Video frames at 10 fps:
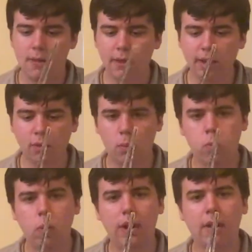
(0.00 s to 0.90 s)
This is a
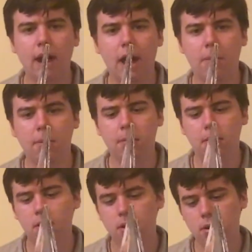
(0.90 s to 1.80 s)
weird album.
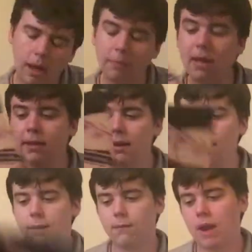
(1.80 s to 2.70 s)
I'm guessing
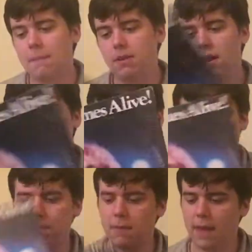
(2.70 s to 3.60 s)
it is Frampton or
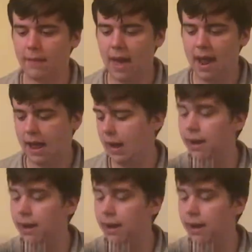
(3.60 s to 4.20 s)
something like that. I